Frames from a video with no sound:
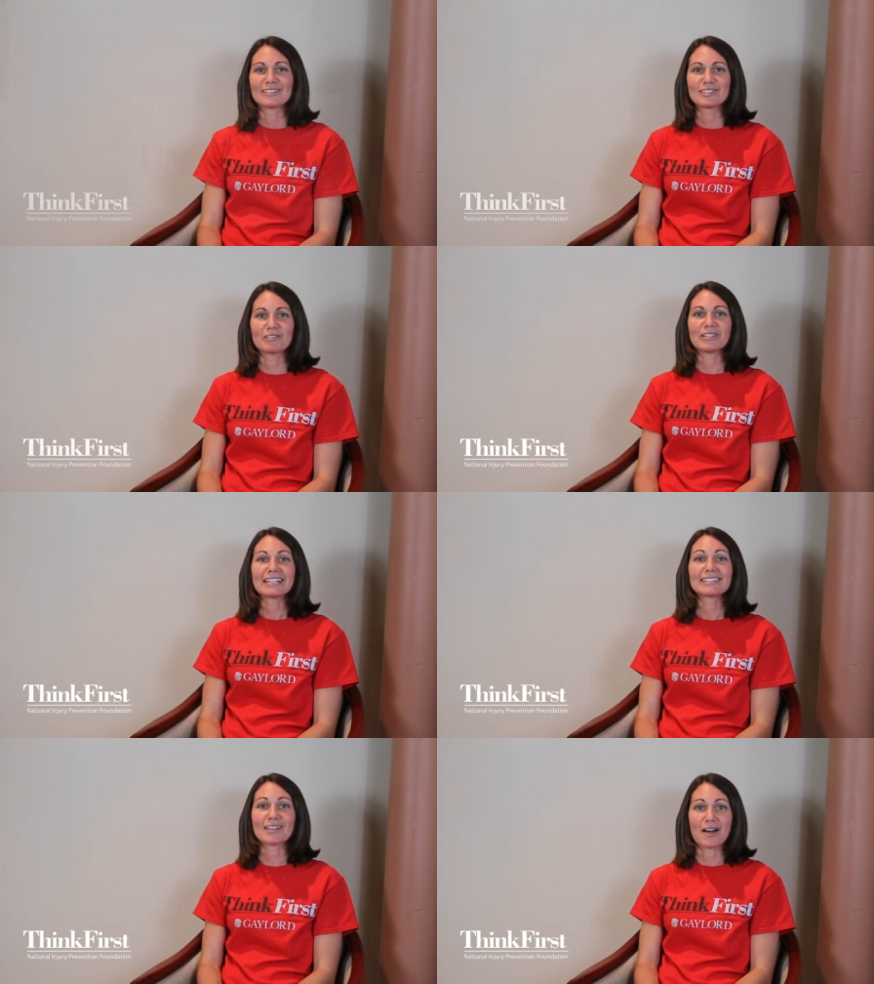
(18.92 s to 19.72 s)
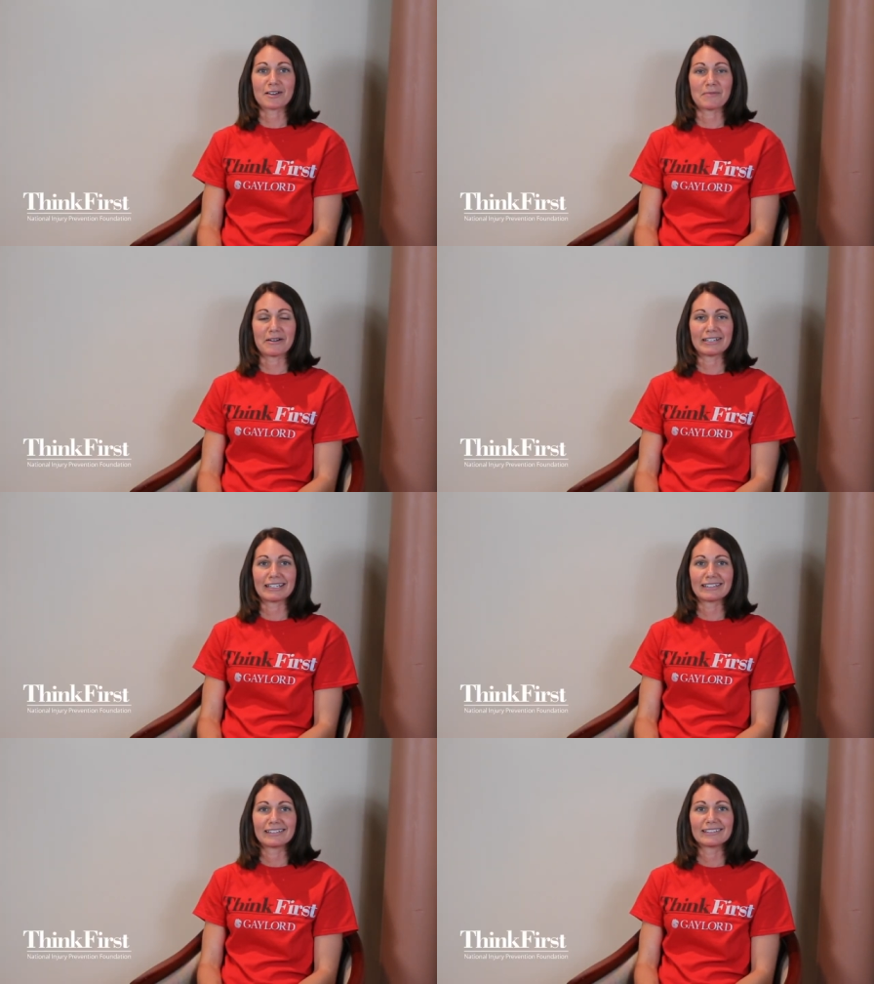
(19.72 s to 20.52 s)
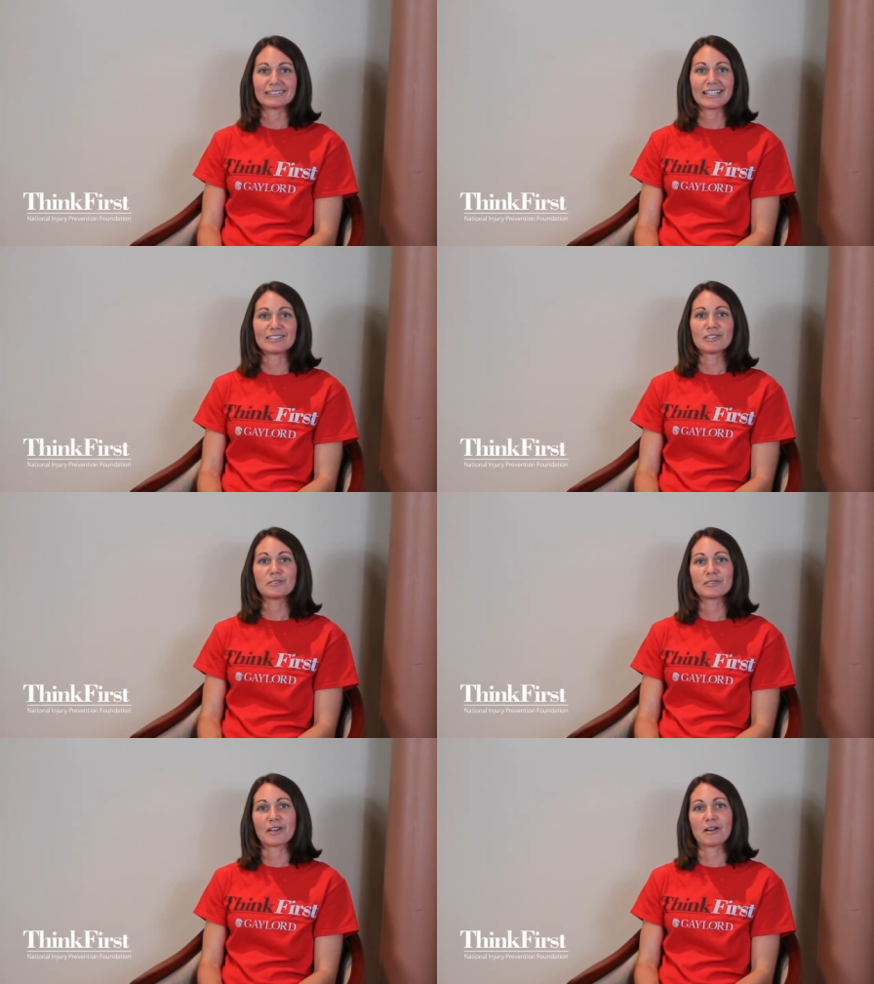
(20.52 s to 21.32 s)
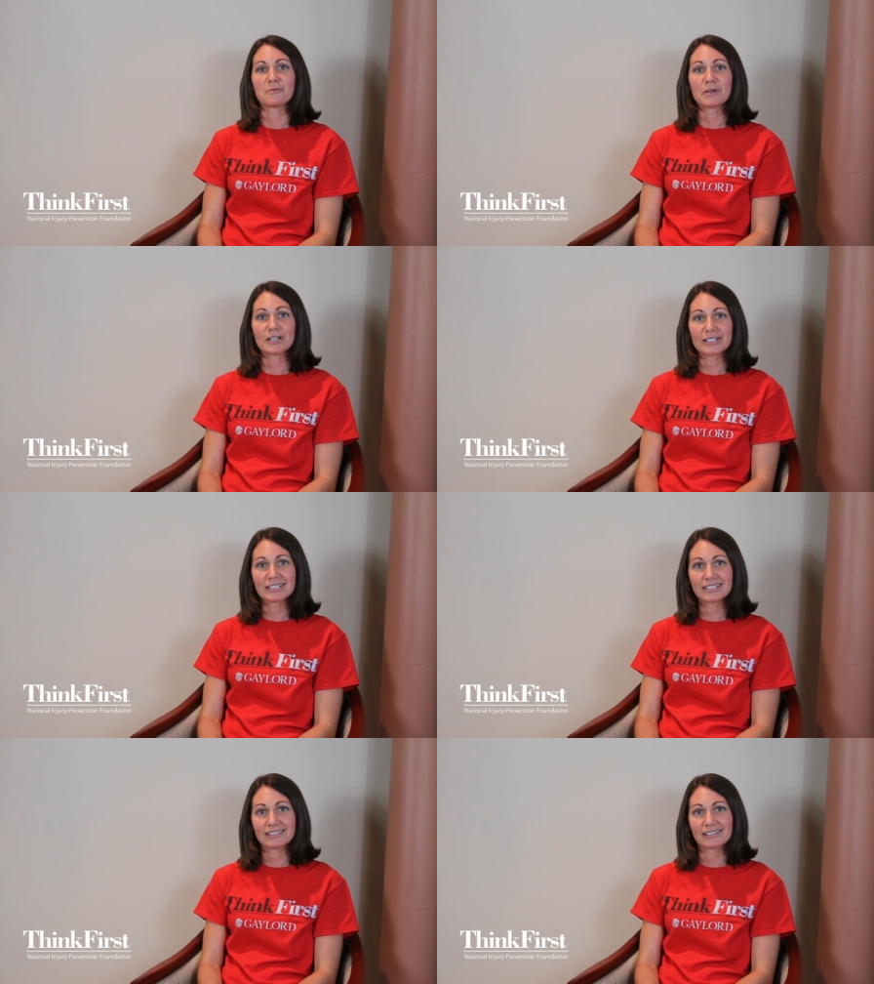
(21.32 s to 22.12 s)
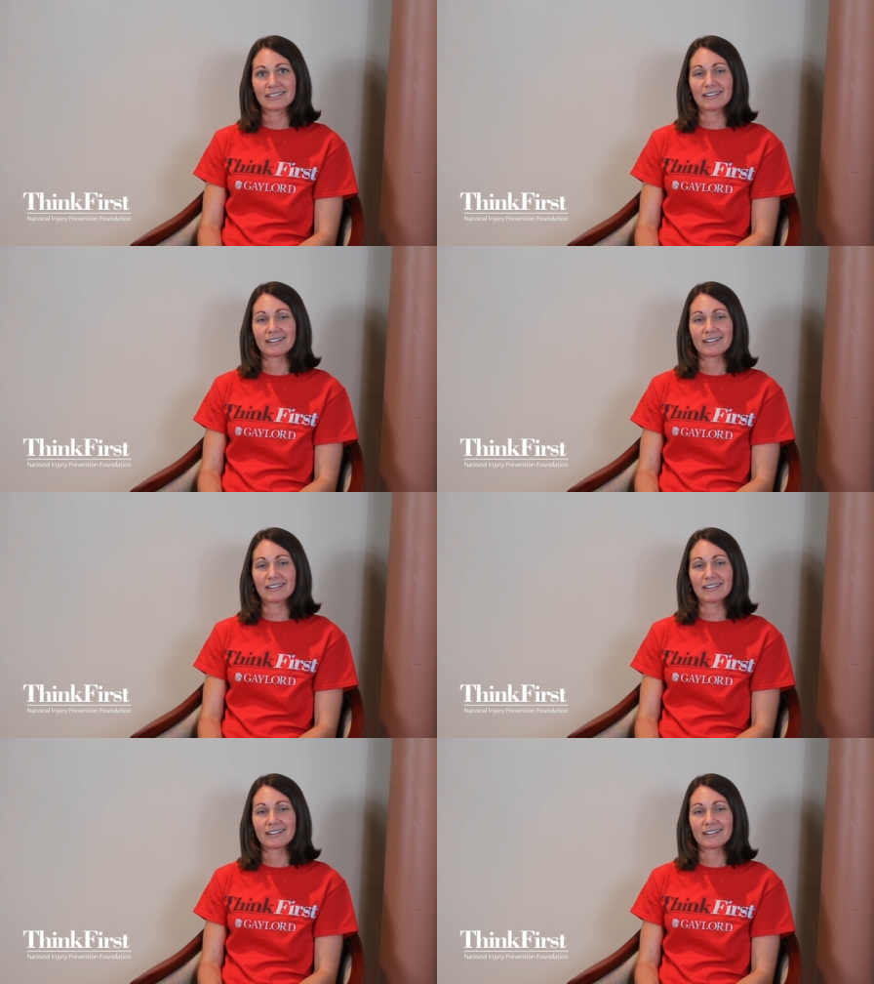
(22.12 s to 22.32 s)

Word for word: So let's talk about it. Let's use our words,